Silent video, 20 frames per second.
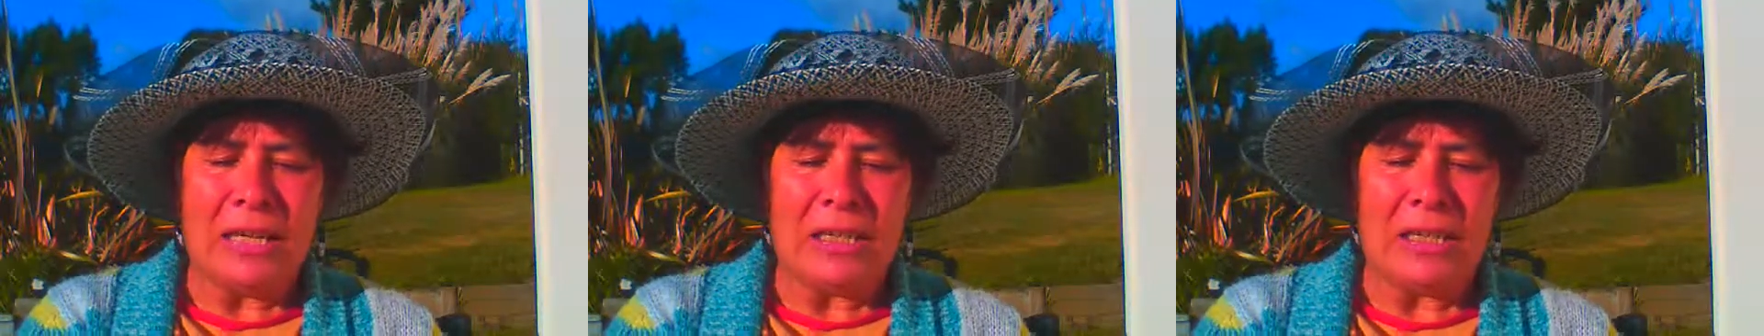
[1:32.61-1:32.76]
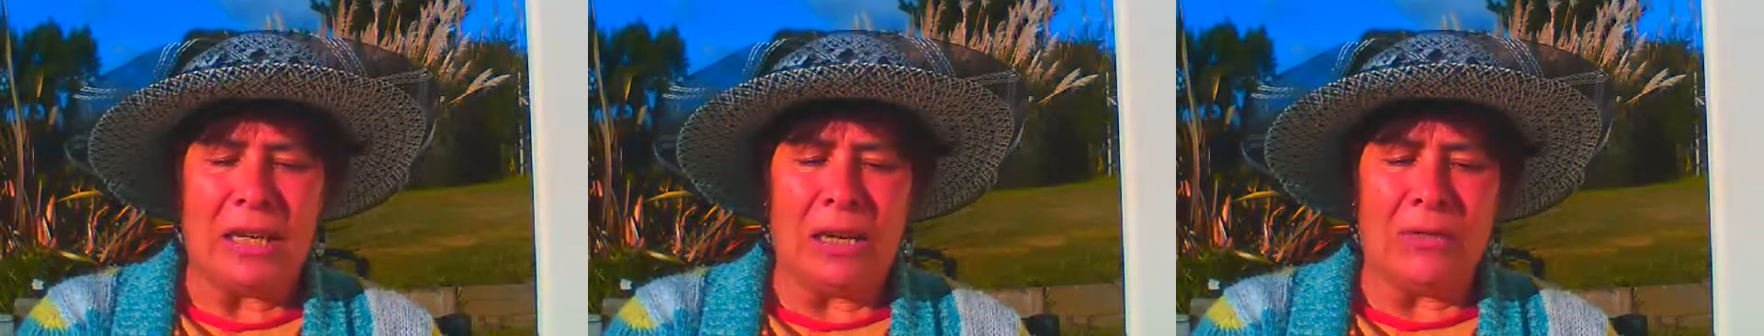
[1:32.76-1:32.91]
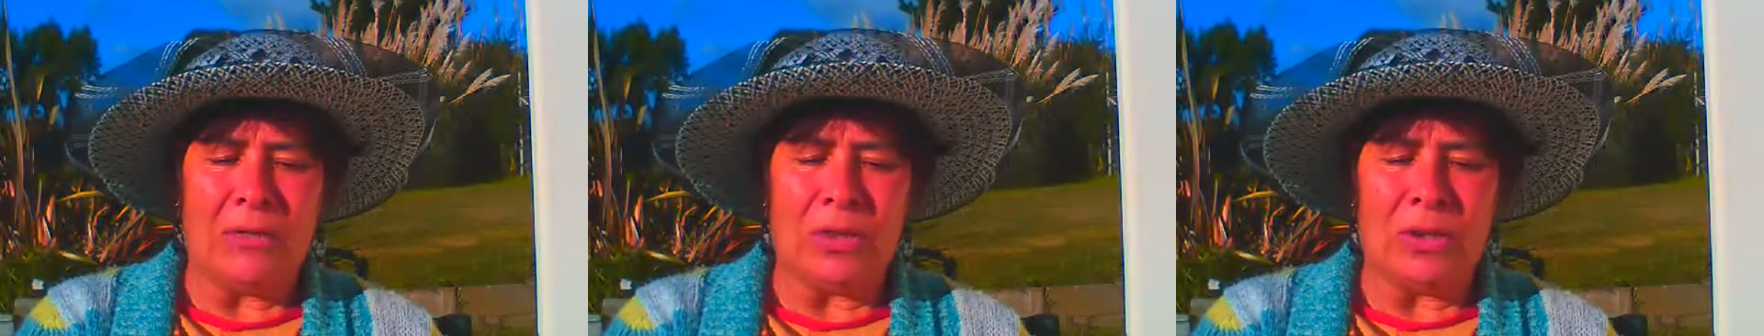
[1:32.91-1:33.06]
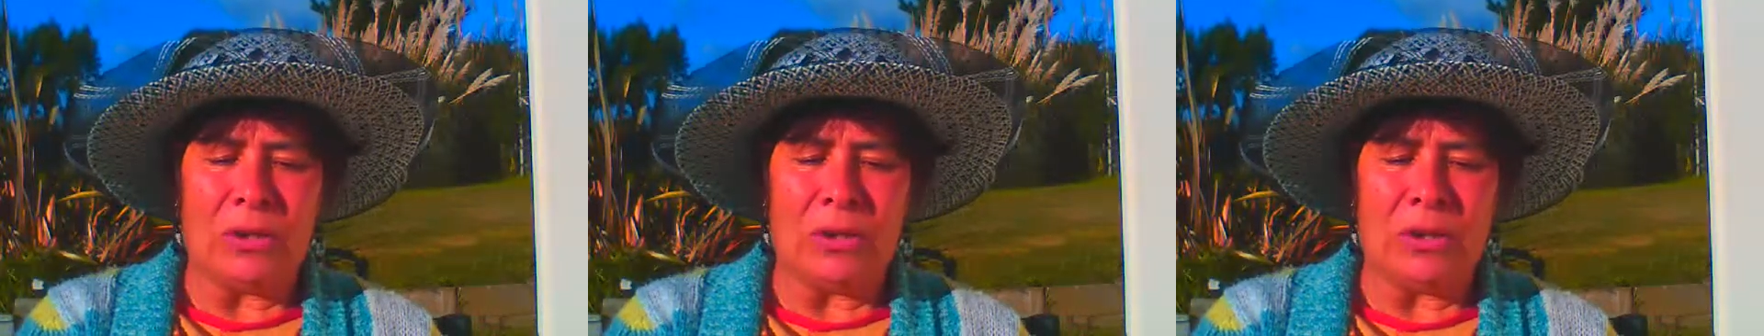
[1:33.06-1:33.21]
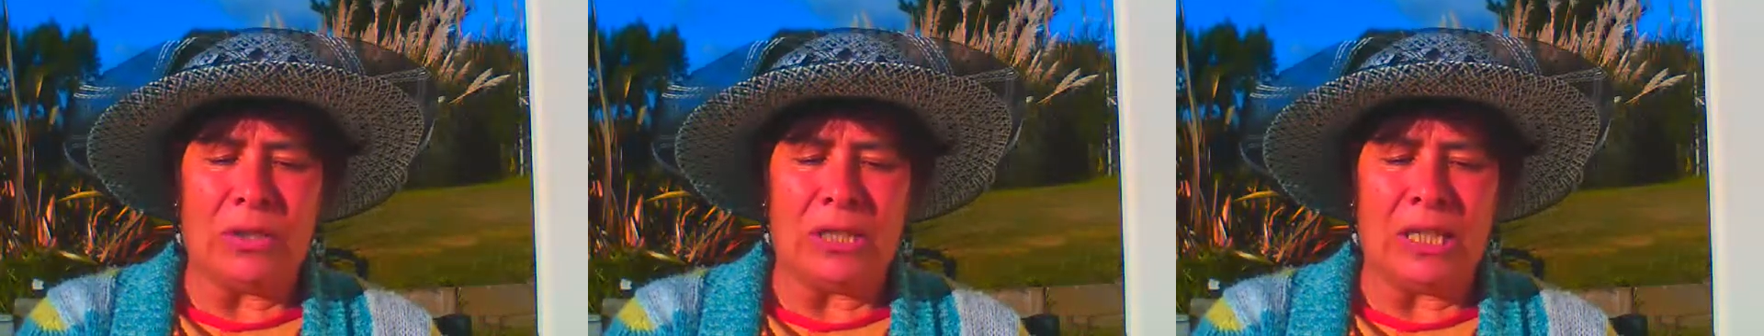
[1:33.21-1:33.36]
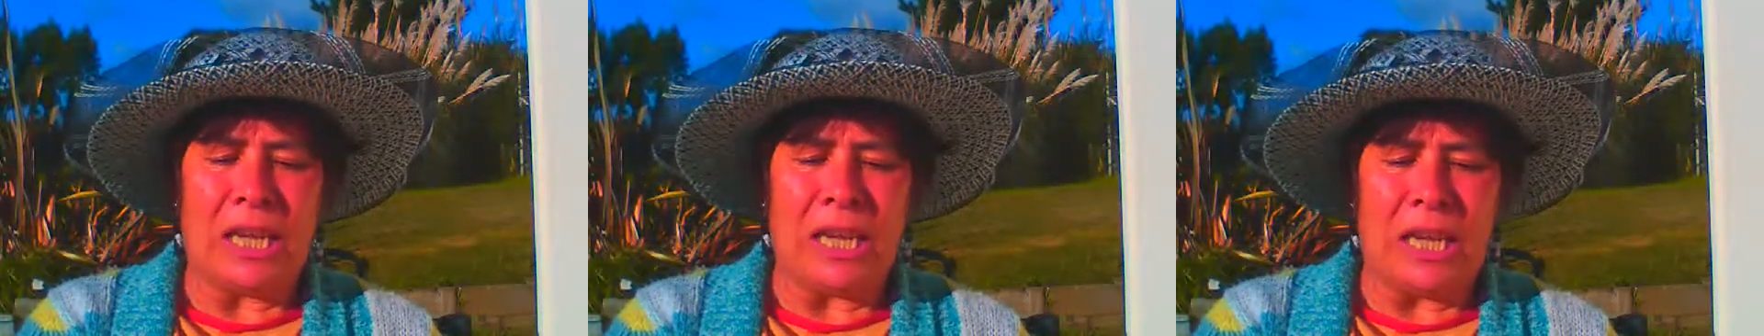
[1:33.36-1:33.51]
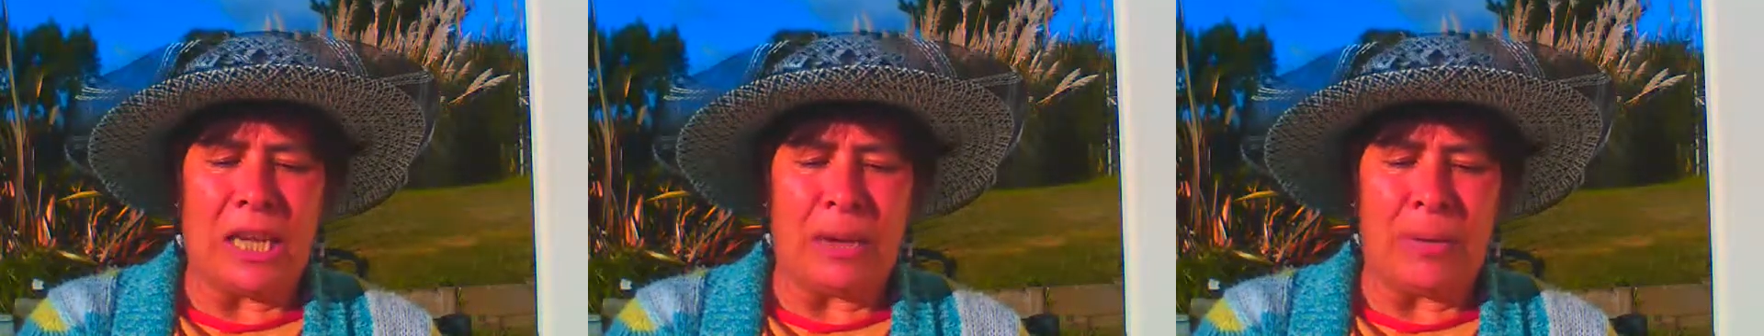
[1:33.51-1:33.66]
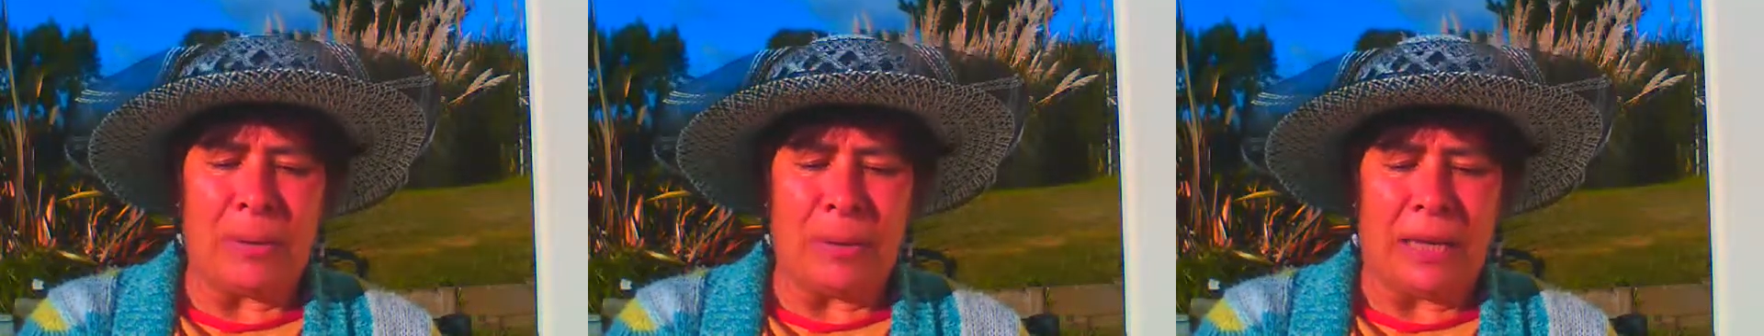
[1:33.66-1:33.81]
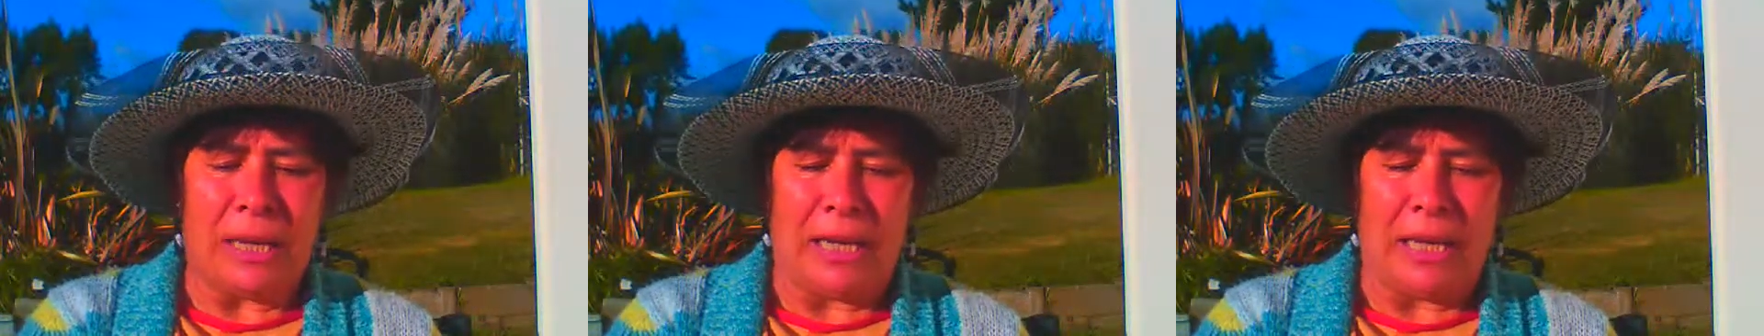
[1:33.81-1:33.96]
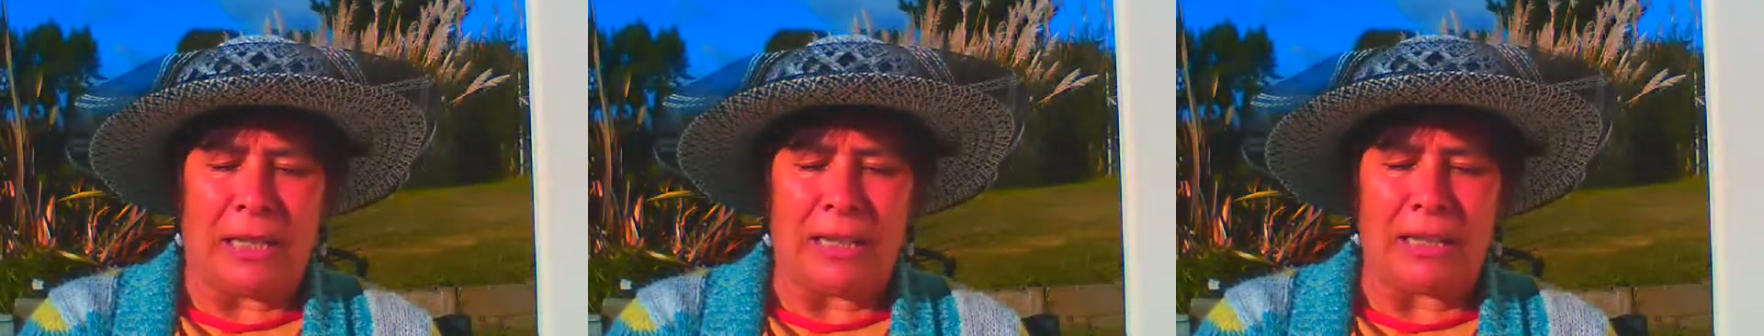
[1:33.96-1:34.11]
Deliver the goods here,
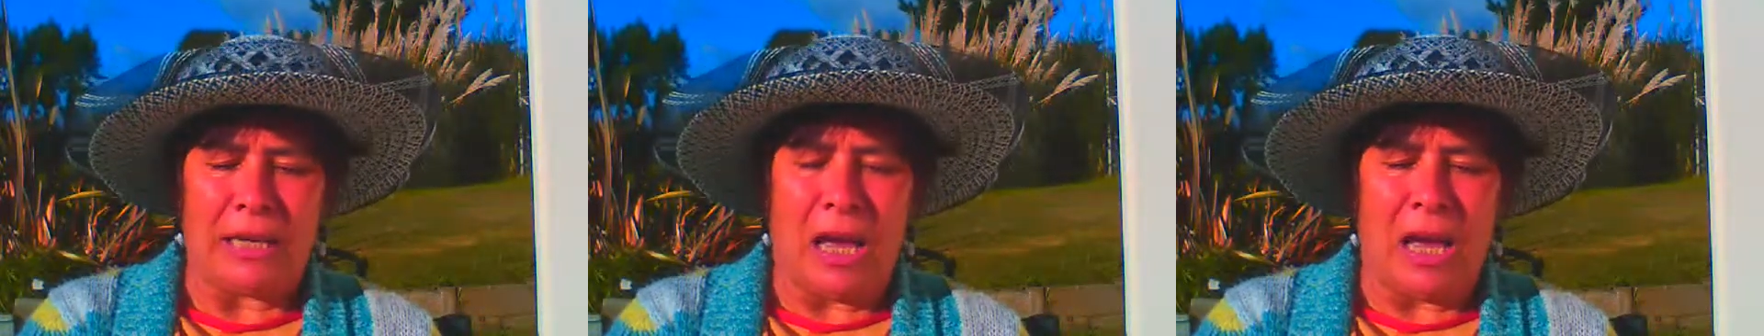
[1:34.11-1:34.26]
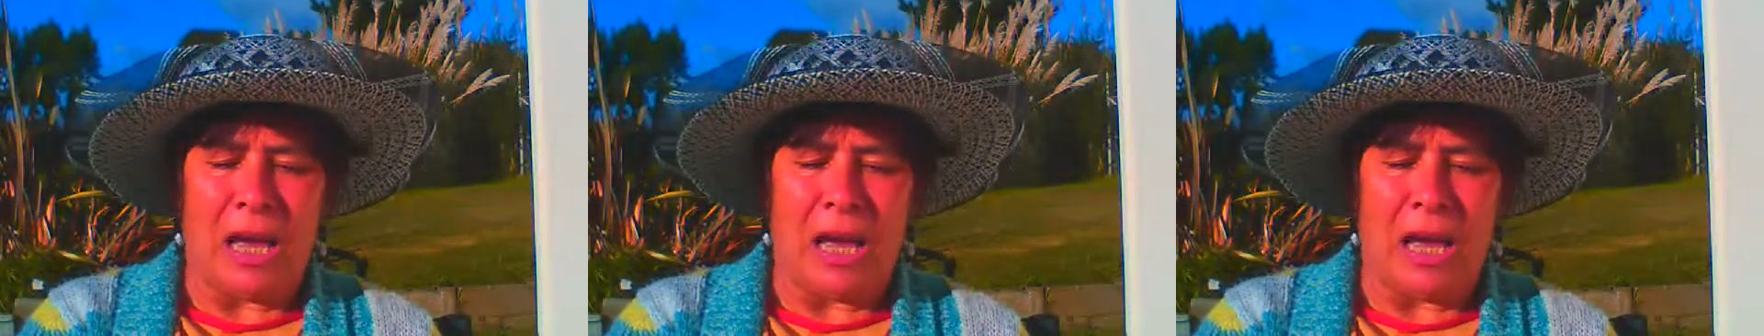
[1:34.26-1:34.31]
please.